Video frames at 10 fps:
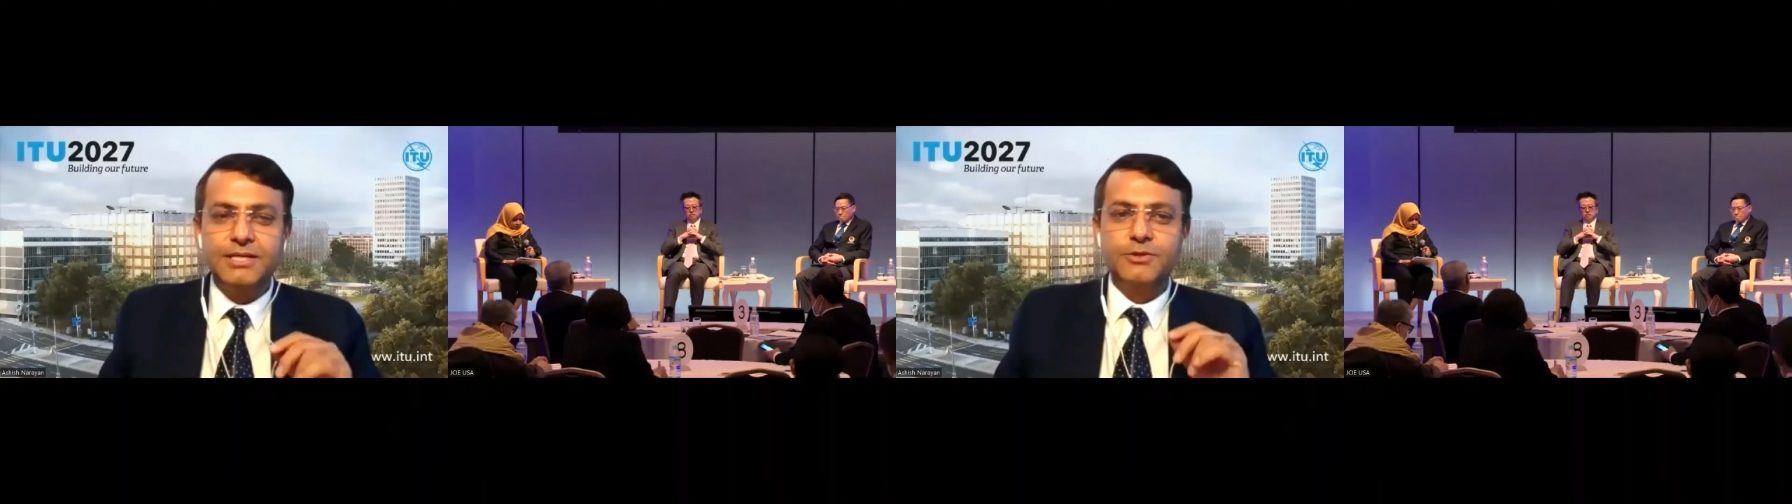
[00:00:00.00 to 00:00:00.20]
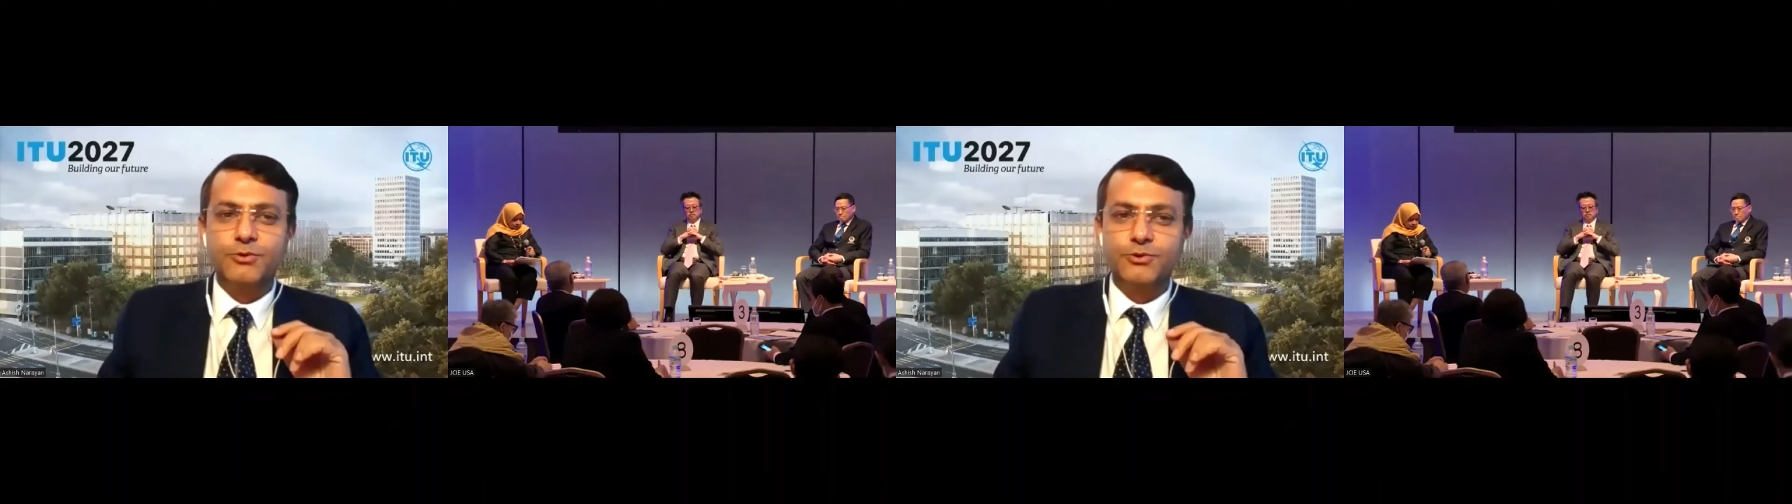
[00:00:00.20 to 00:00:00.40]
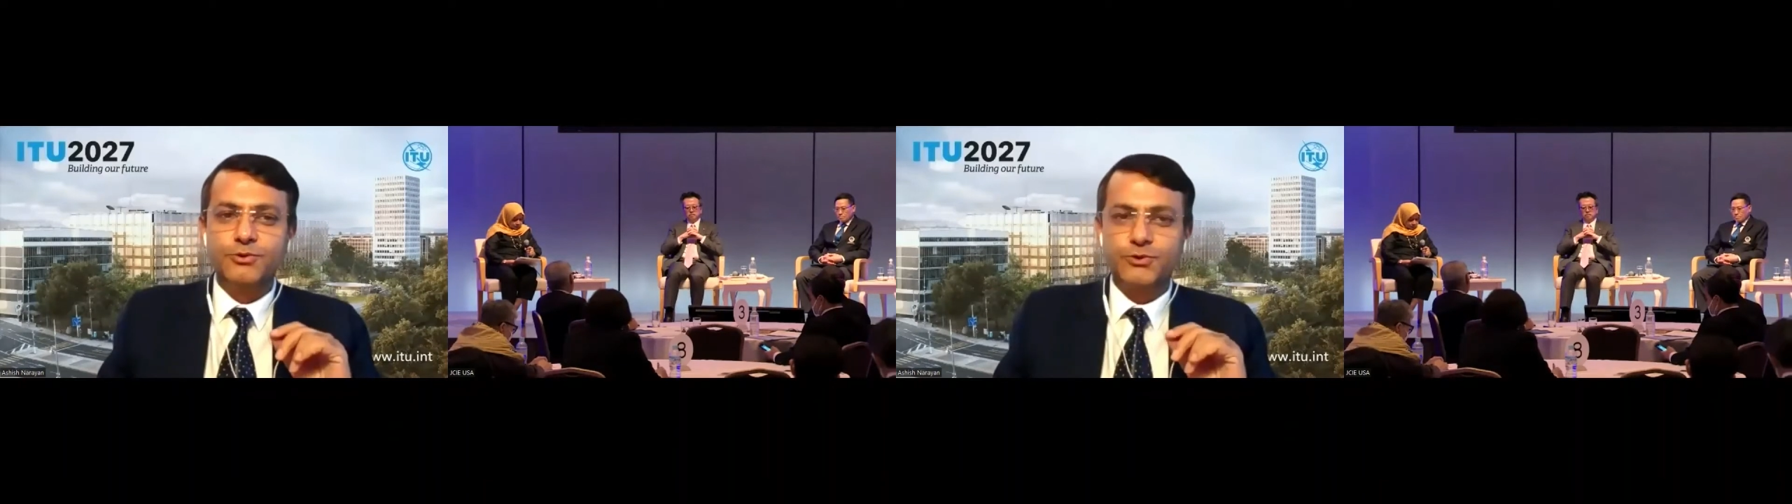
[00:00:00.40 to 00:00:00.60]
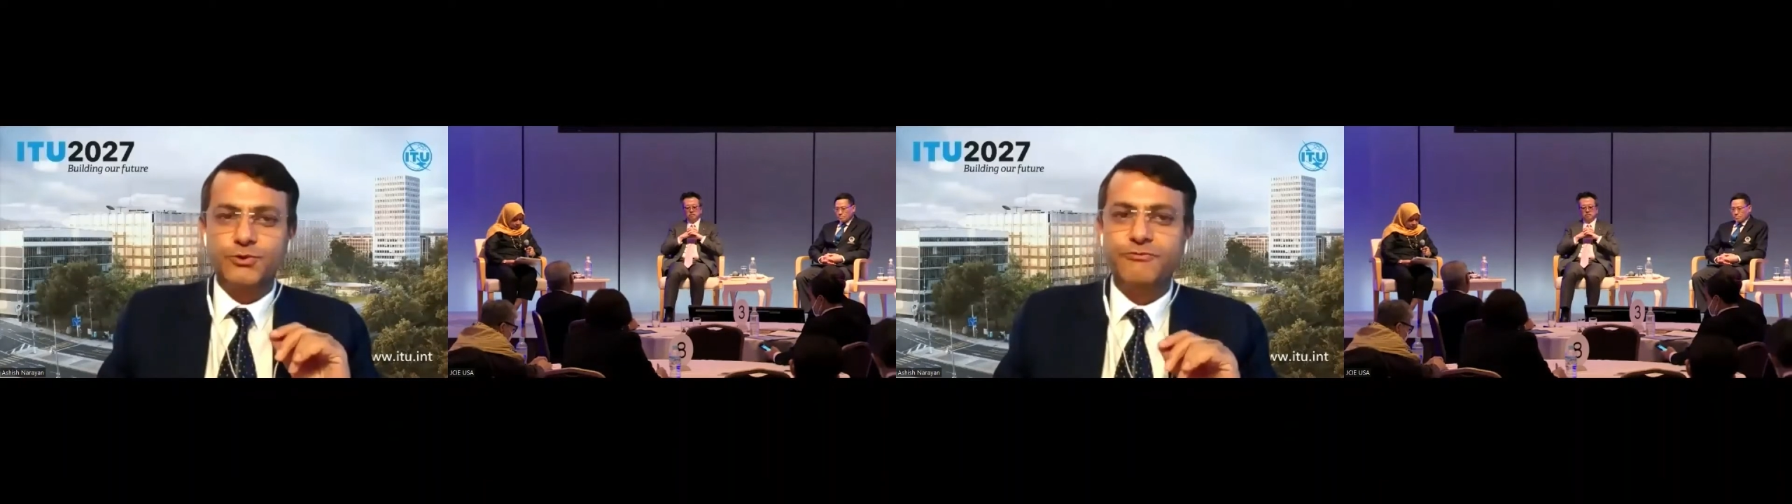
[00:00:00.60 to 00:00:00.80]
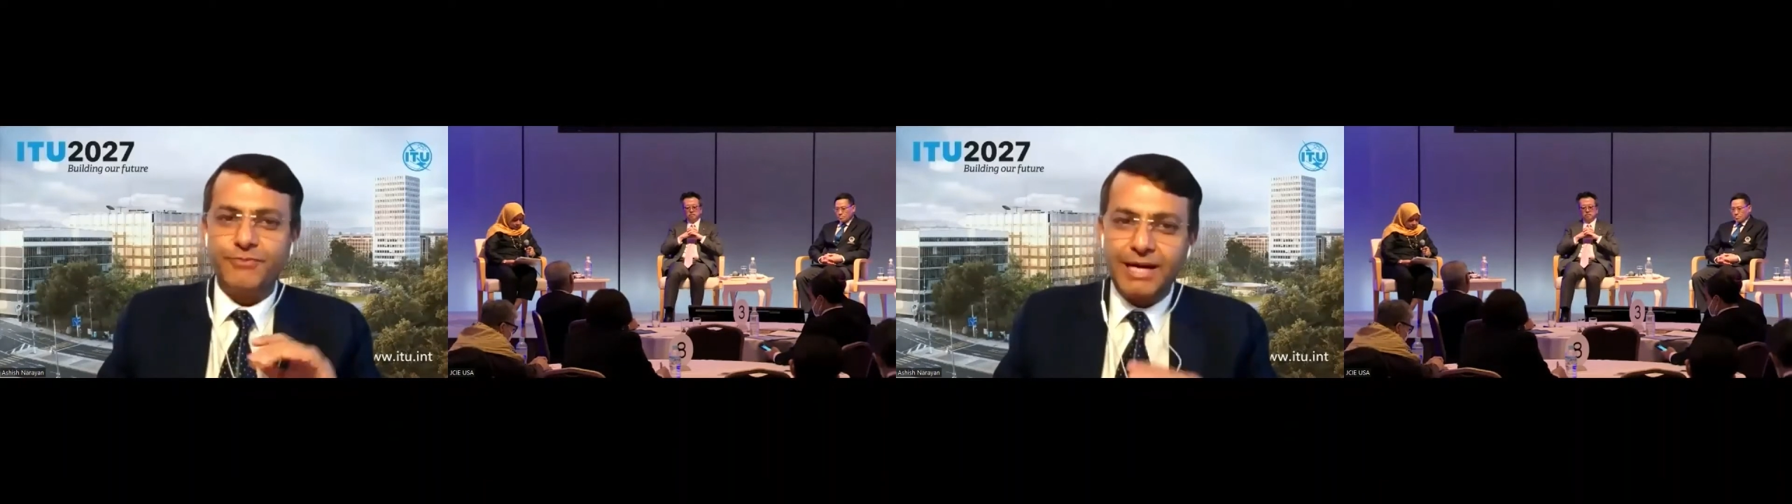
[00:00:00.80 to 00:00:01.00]
then those should
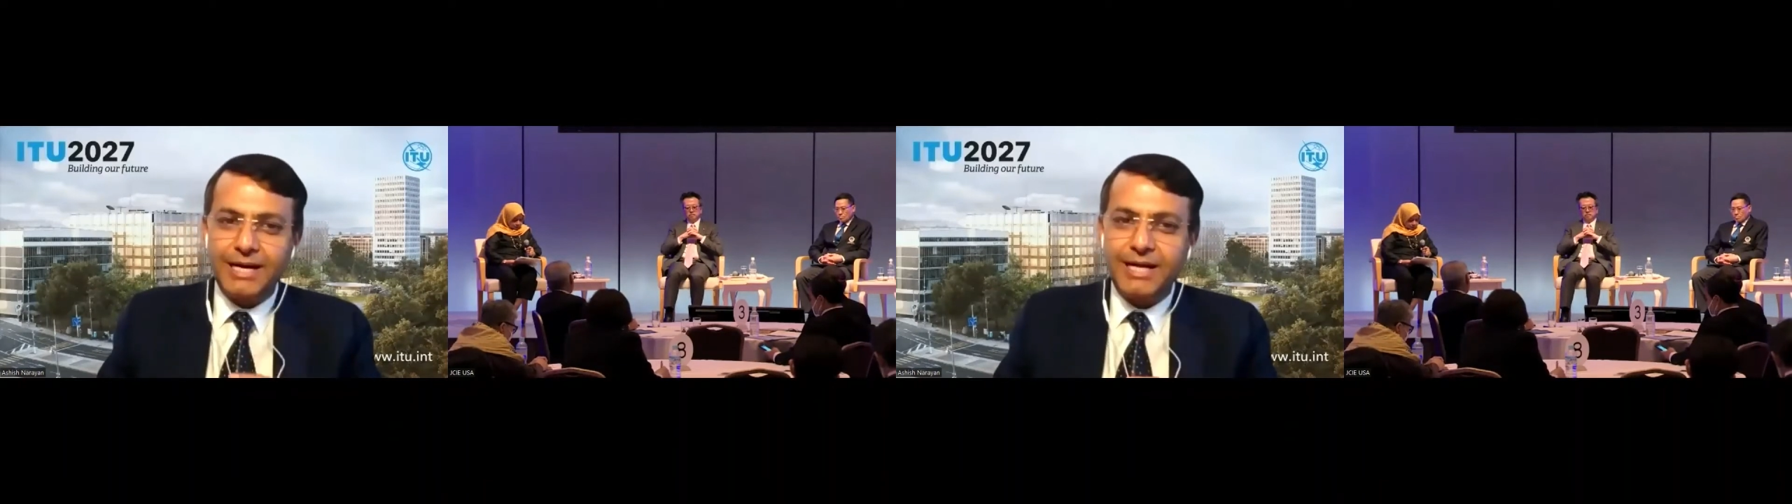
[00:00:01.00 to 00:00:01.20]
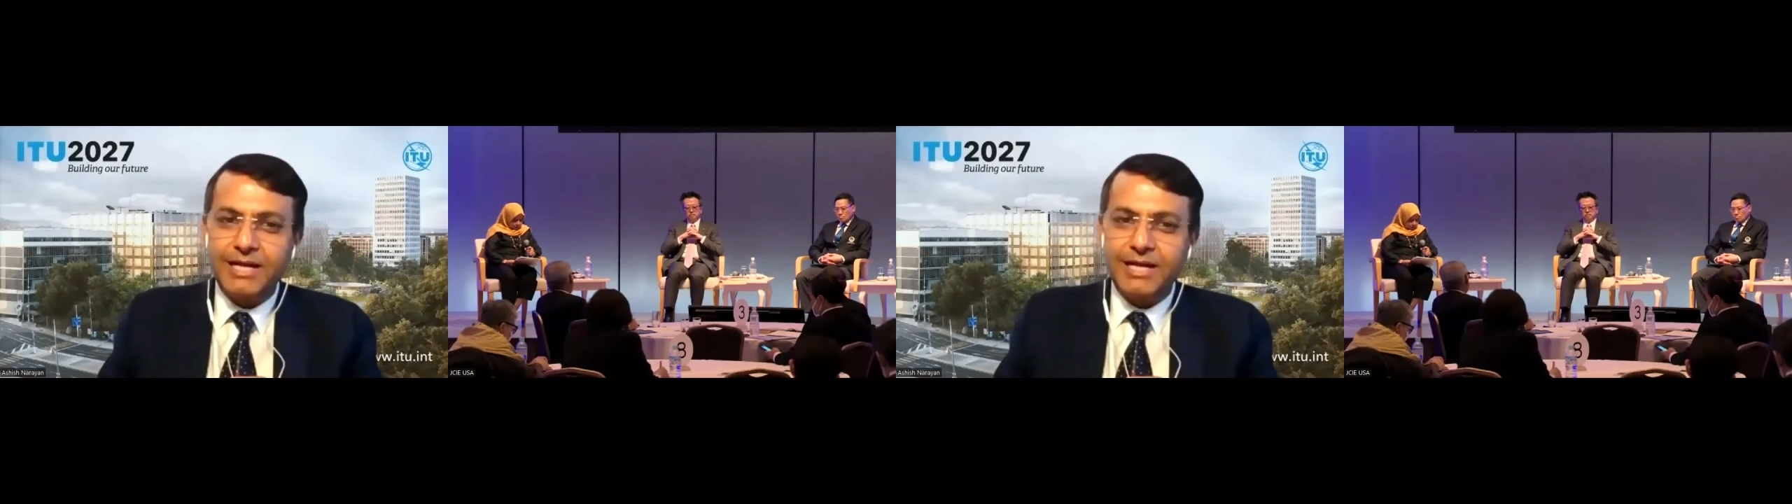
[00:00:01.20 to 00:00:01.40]
be friendly